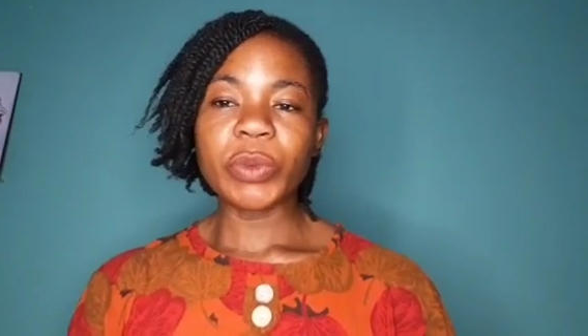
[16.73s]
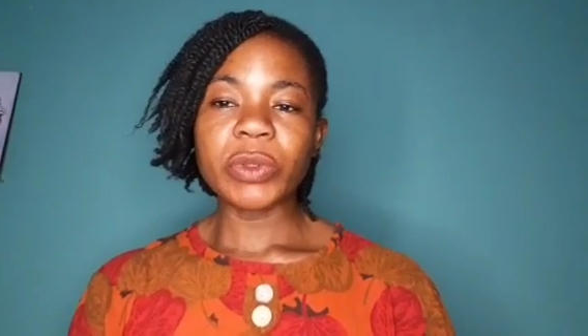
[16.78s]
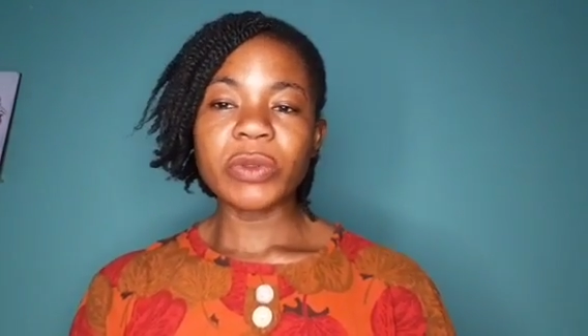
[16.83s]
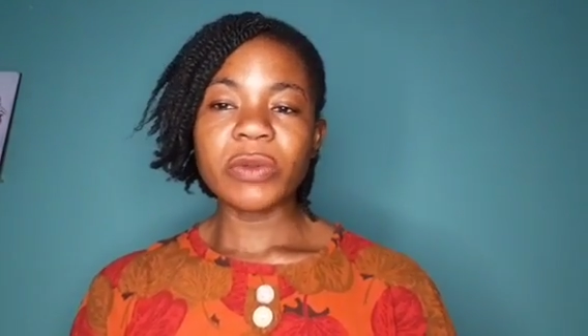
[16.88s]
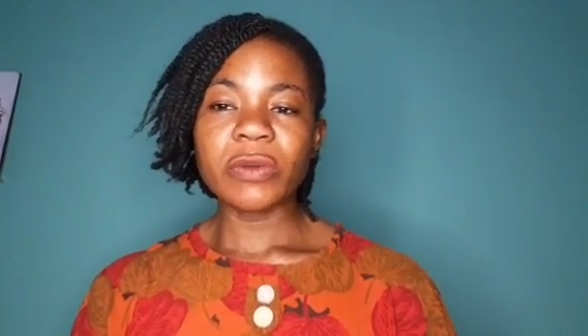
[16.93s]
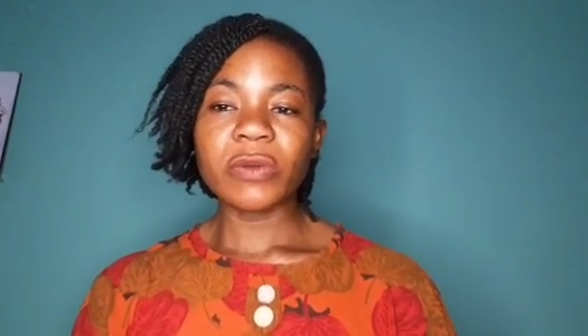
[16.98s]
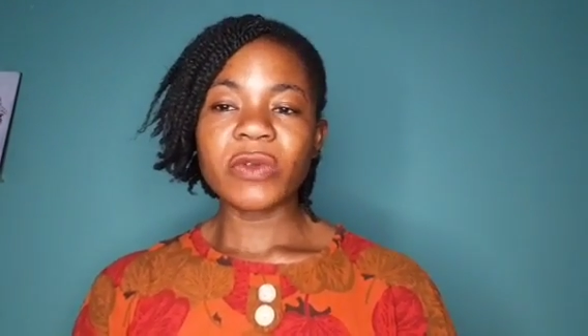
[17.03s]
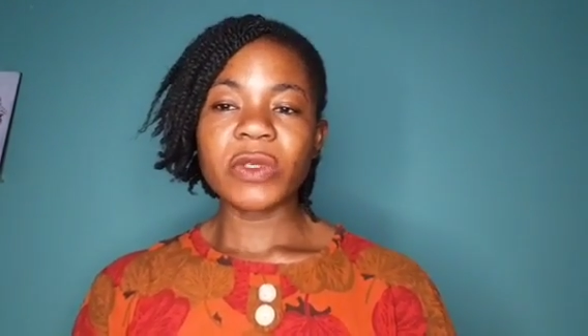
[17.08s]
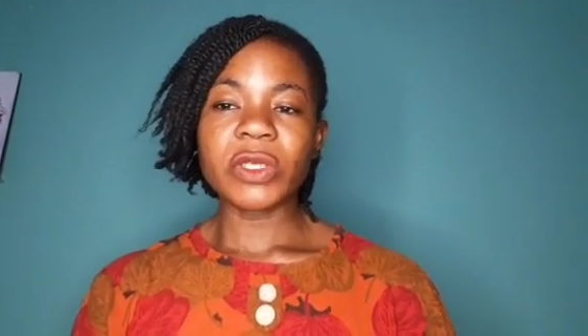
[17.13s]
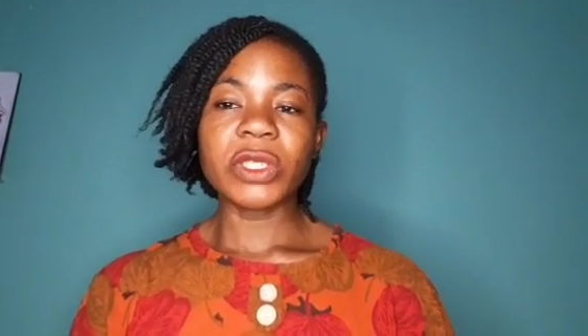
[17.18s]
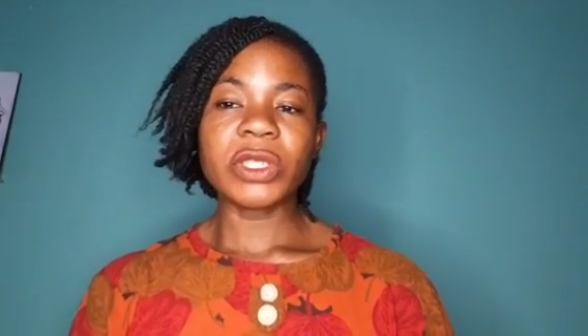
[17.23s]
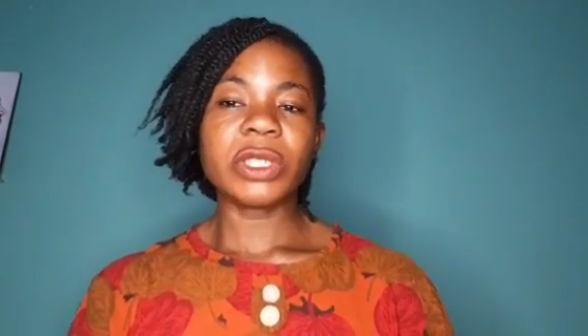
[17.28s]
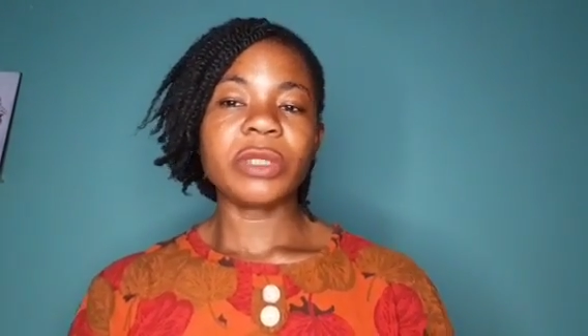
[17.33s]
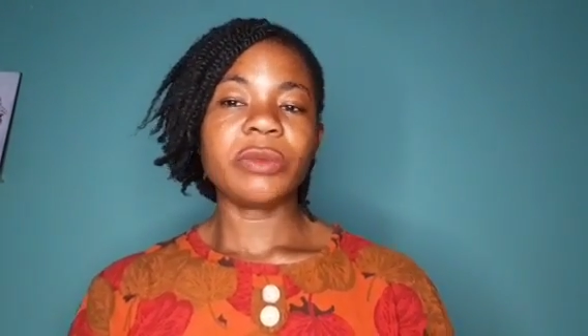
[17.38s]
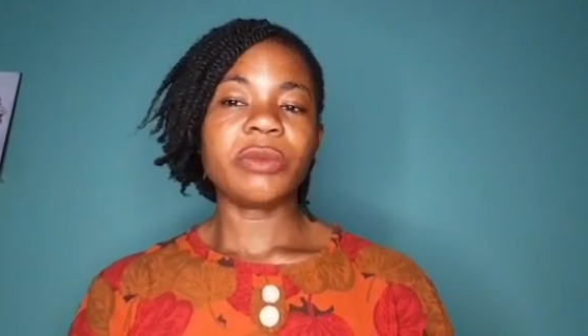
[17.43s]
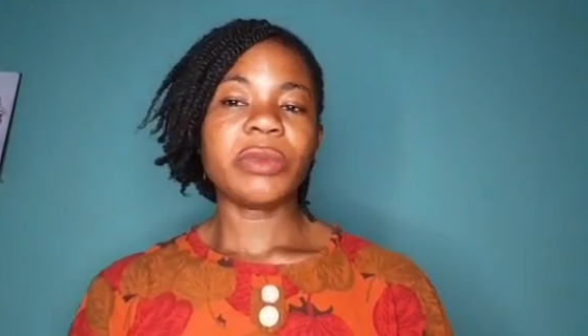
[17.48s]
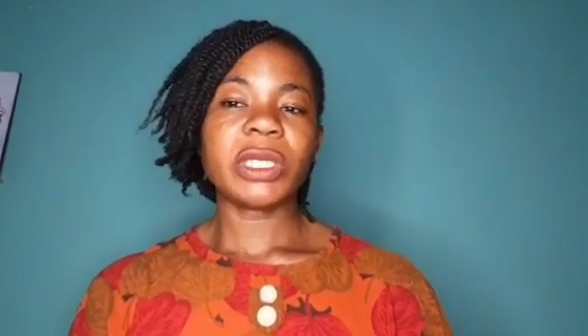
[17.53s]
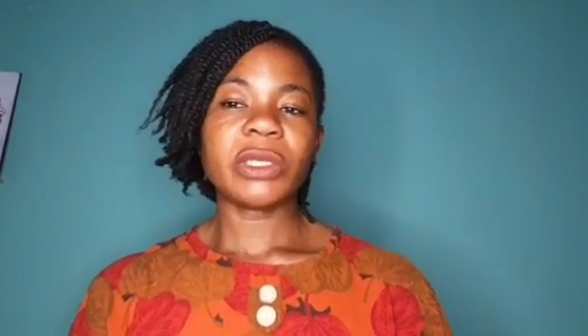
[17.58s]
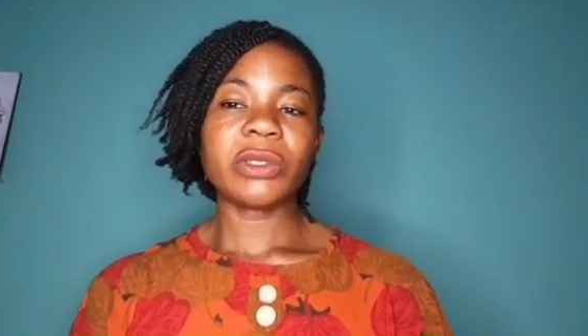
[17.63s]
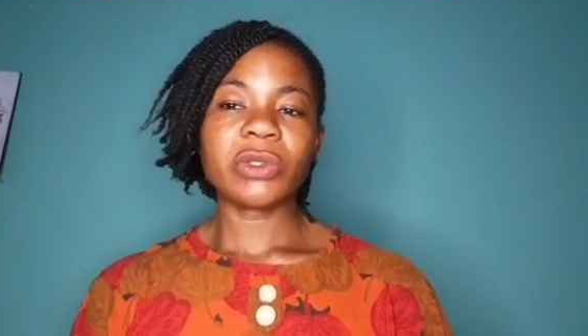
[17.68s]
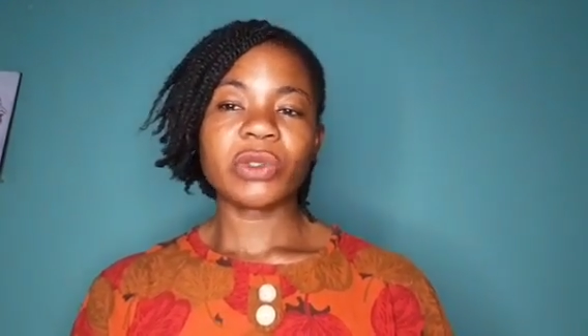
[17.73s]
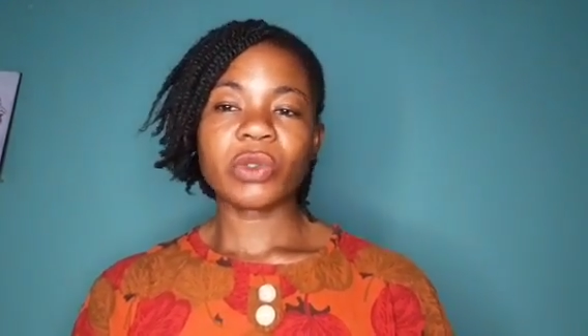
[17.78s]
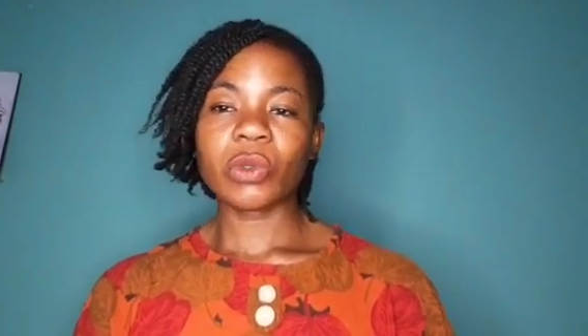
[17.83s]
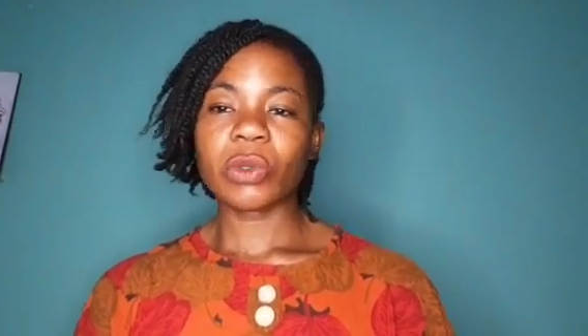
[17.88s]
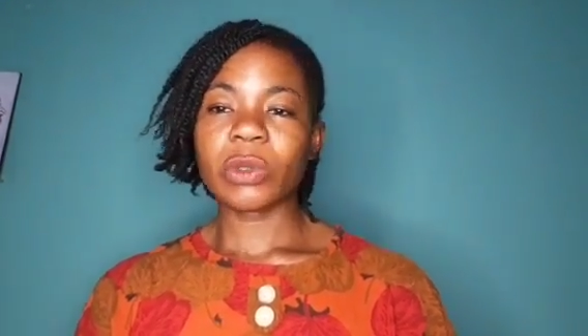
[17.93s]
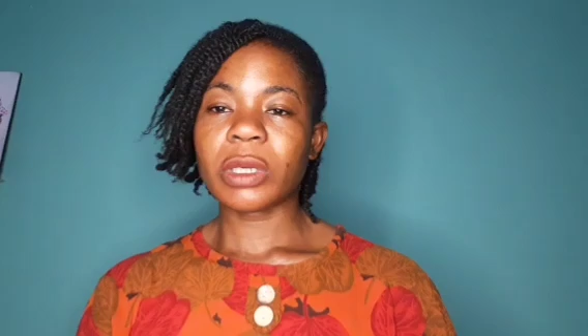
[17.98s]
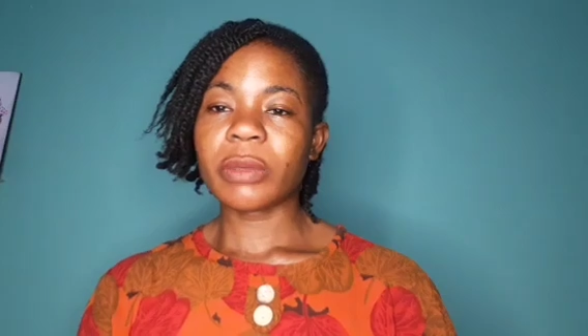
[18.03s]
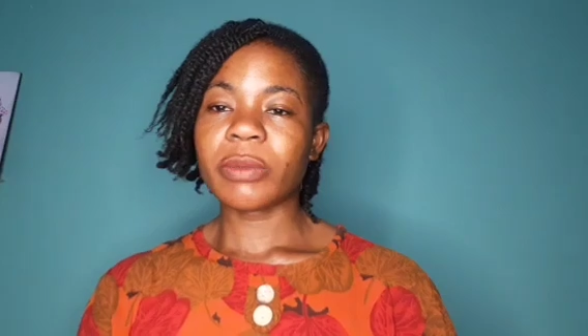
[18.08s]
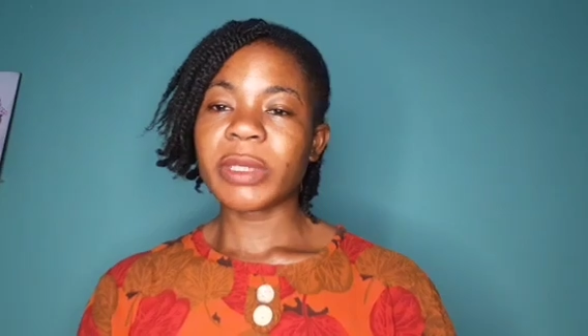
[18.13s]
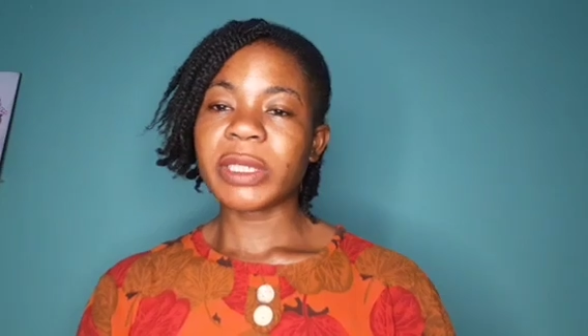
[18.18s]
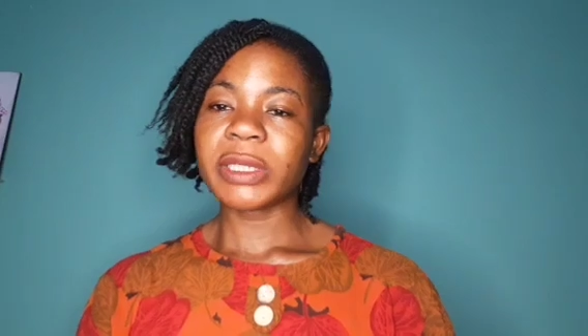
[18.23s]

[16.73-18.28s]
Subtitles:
notification be no so am